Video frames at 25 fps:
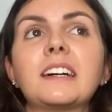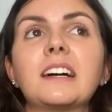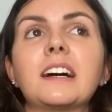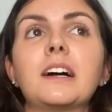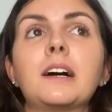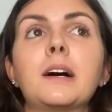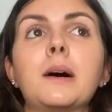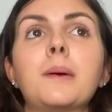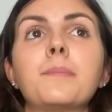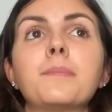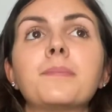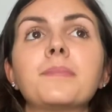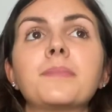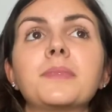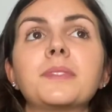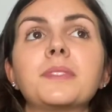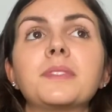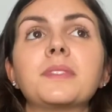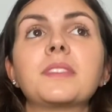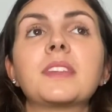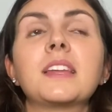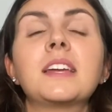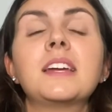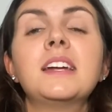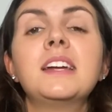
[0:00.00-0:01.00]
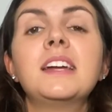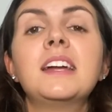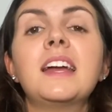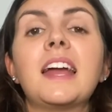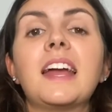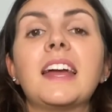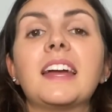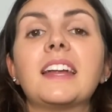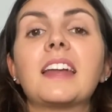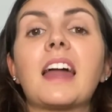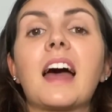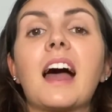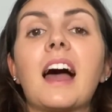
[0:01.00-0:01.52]

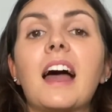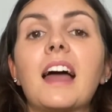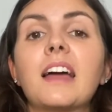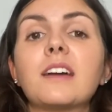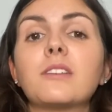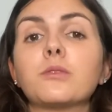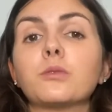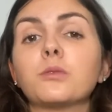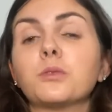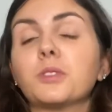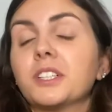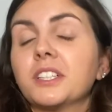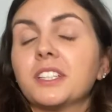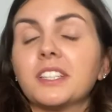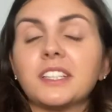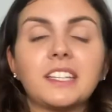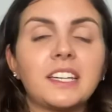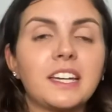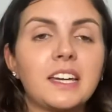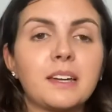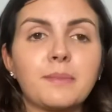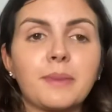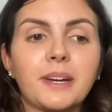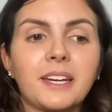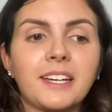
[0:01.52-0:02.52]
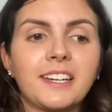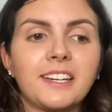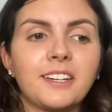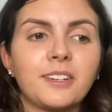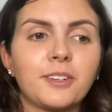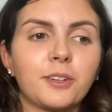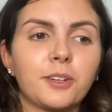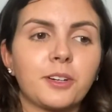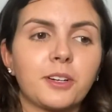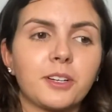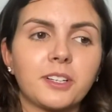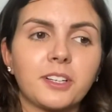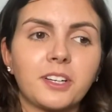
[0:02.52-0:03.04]
and I really hit my head
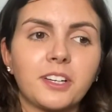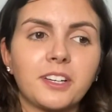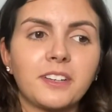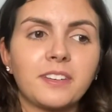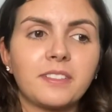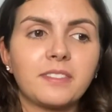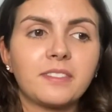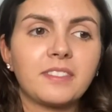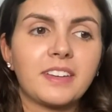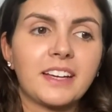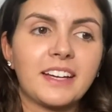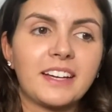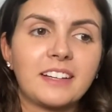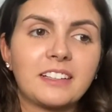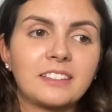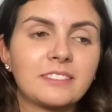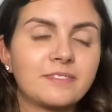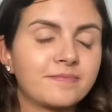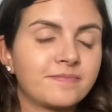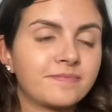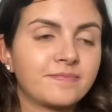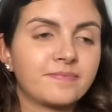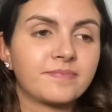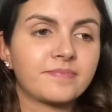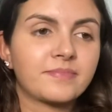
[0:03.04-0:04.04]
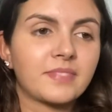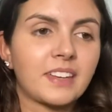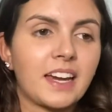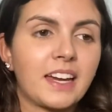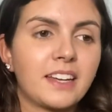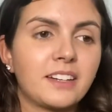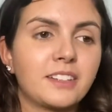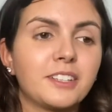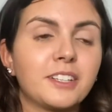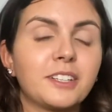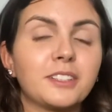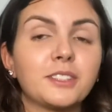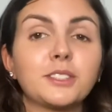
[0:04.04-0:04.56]
hard on, like, I don't know.